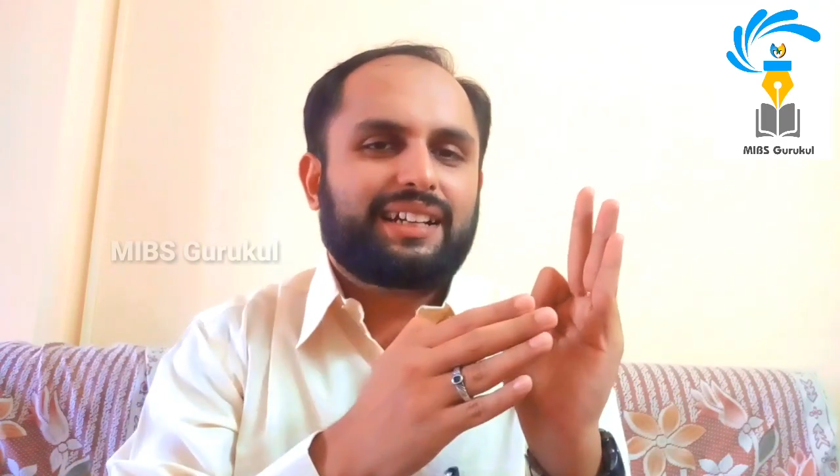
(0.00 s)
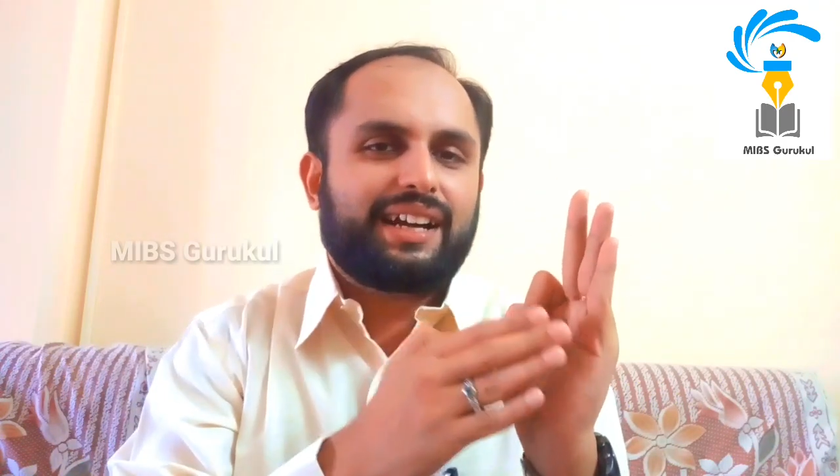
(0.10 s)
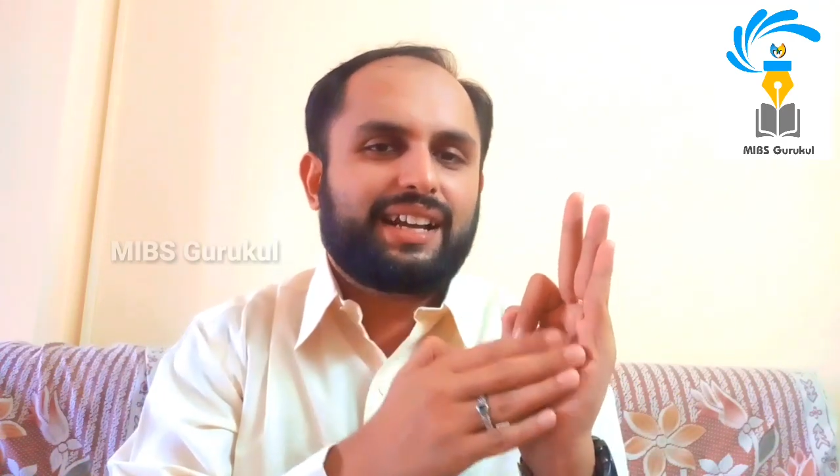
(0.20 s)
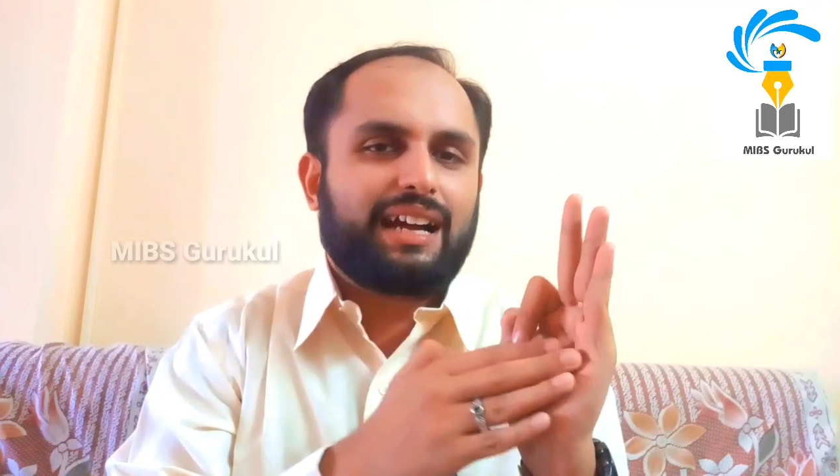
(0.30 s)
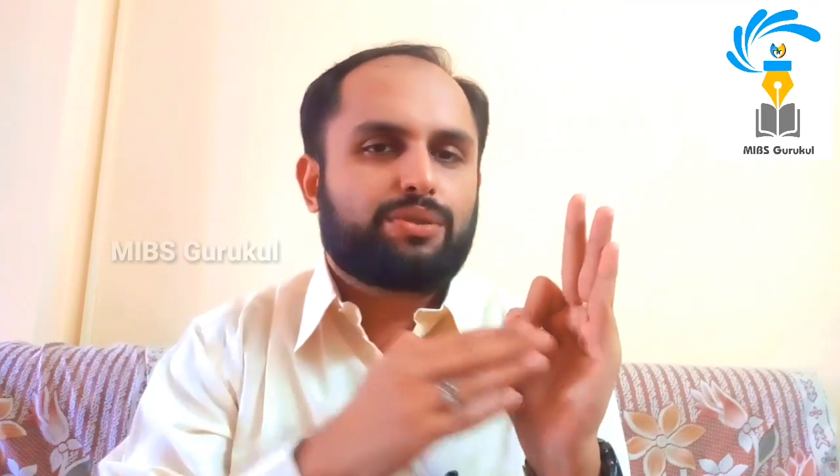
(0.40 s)

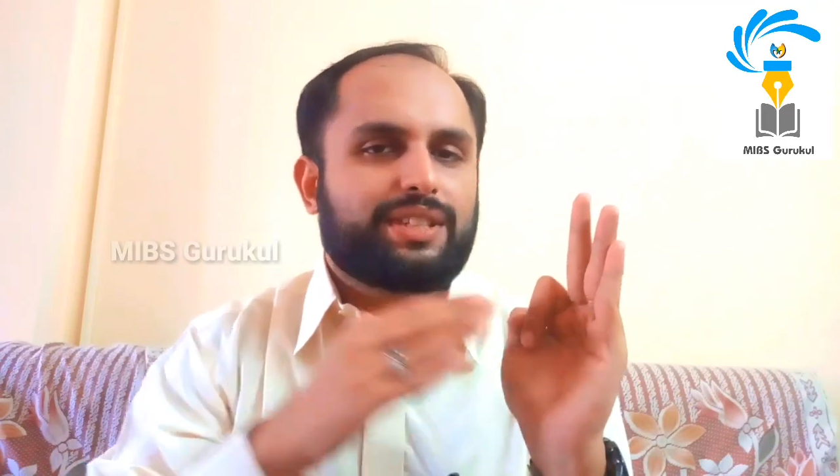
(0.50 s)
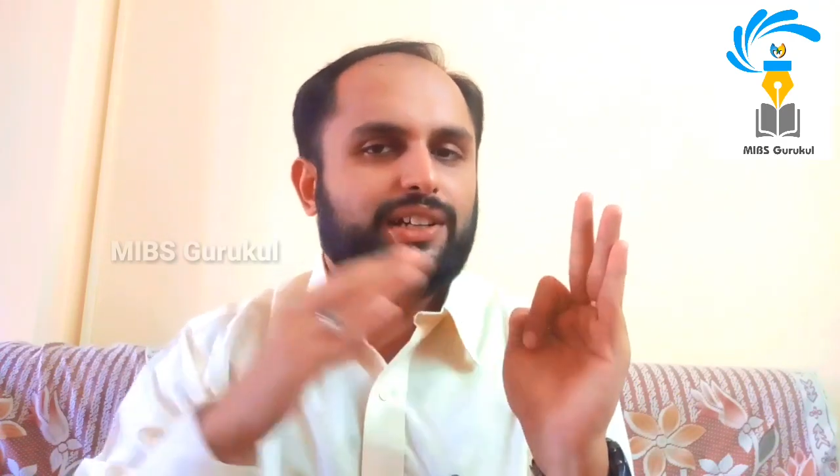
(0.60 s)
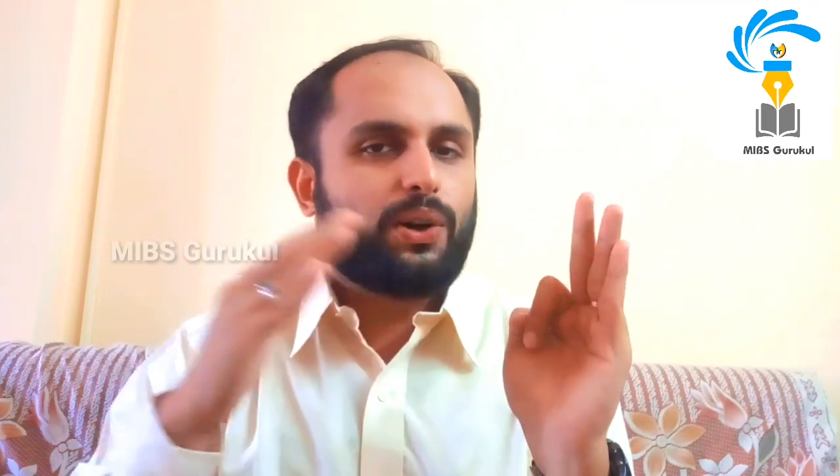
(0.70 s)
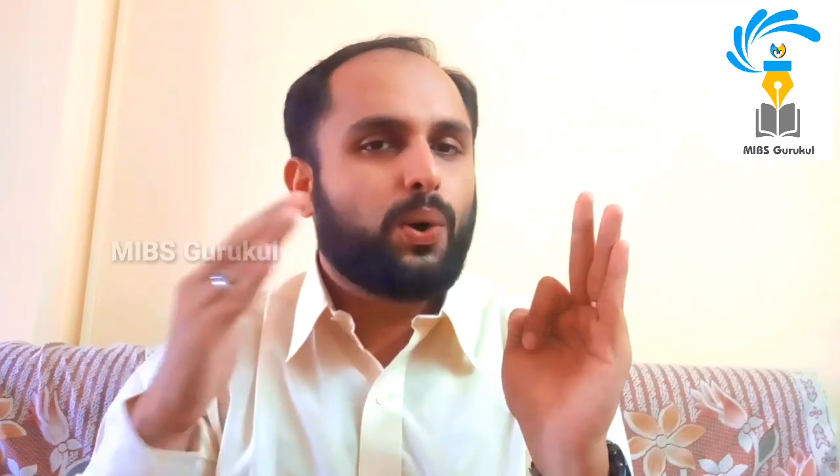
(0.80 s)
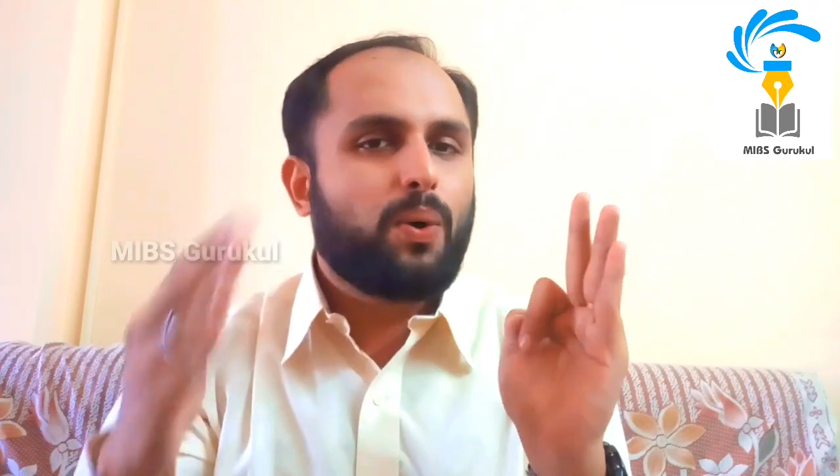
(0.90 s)
trading
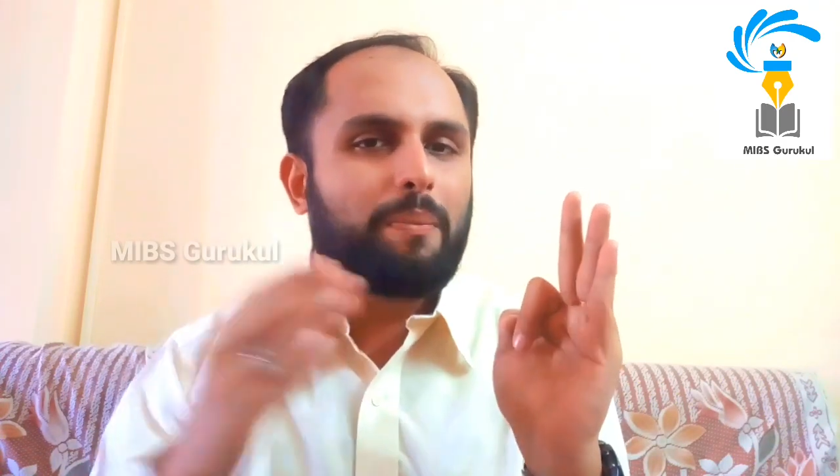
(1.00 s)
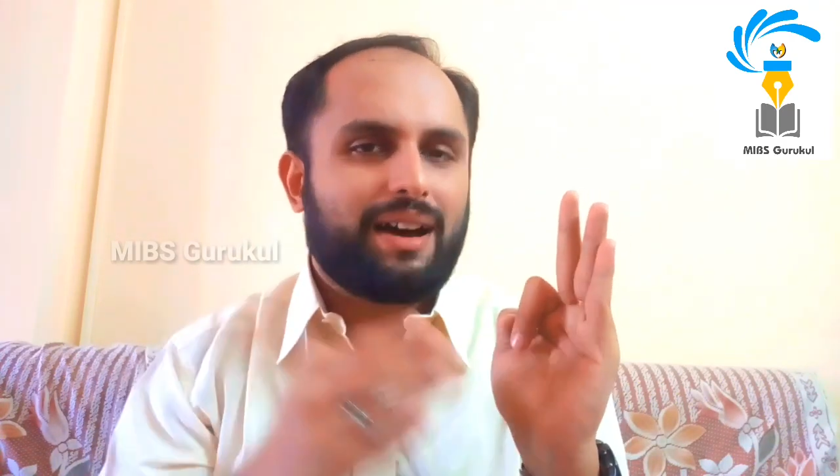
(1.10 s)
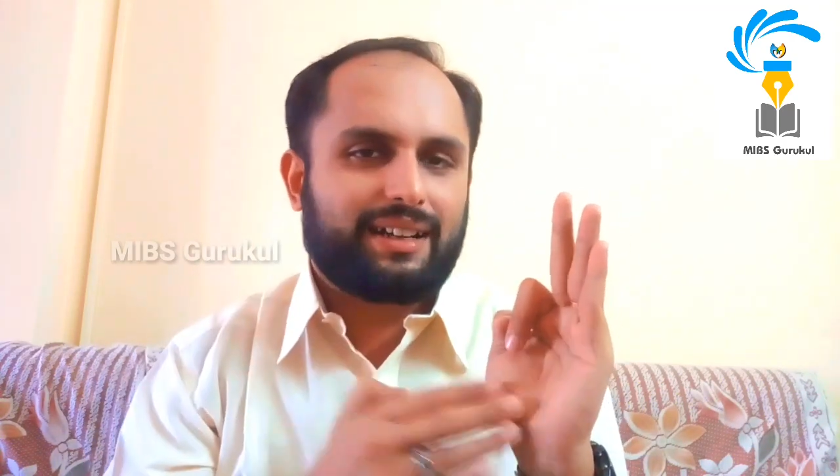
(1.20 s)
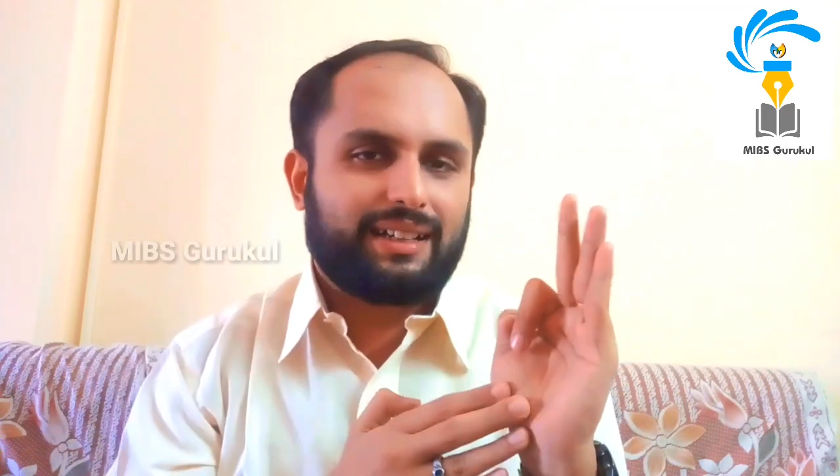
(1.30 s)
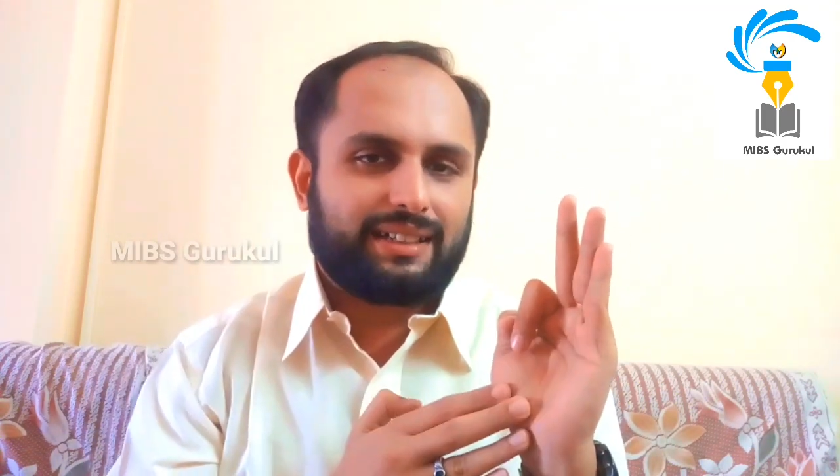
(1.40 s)
outside home
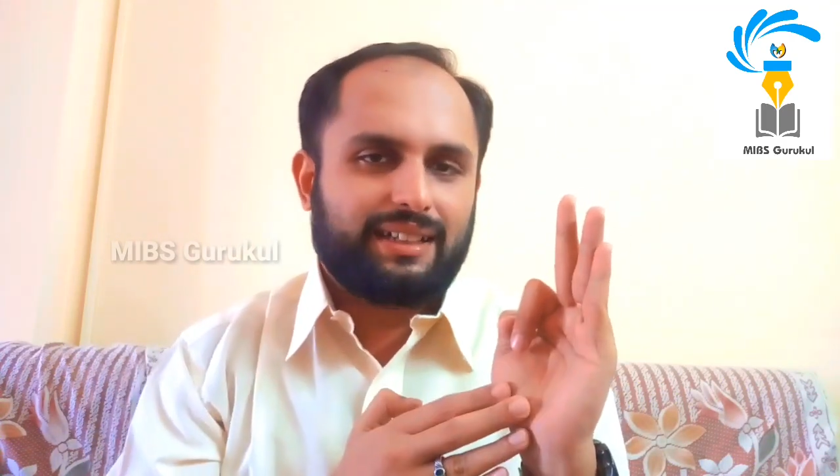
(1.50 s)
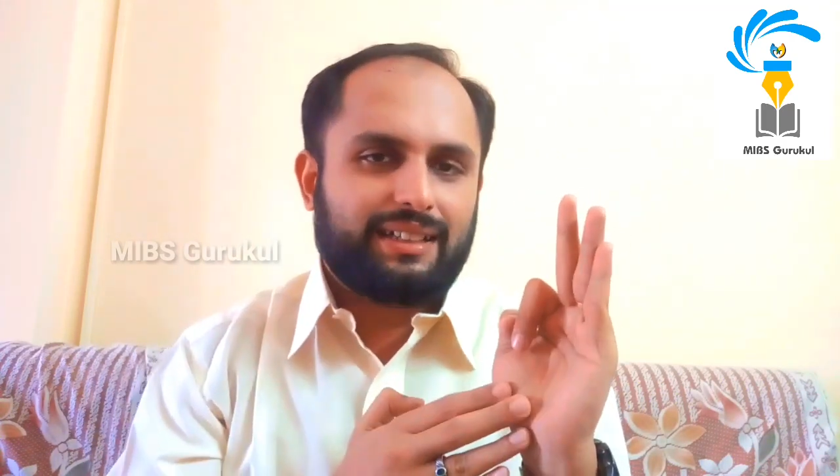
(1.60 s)
market,